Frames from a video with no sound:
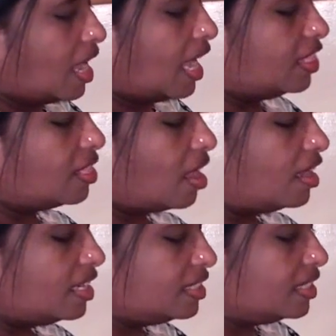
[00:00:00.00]
I
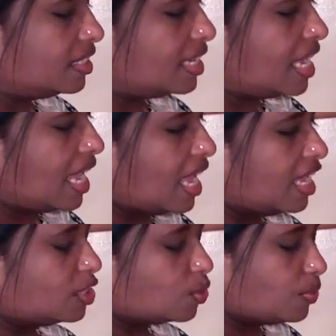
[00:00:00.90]
thawed it
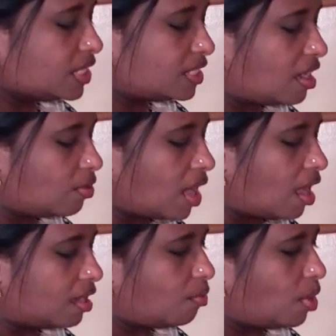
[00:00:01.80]
and squeezed out
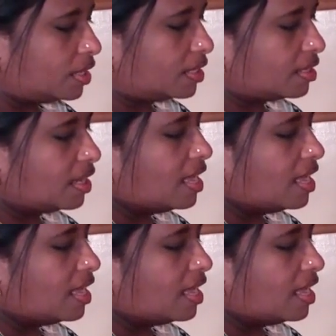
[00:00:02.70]
all the water.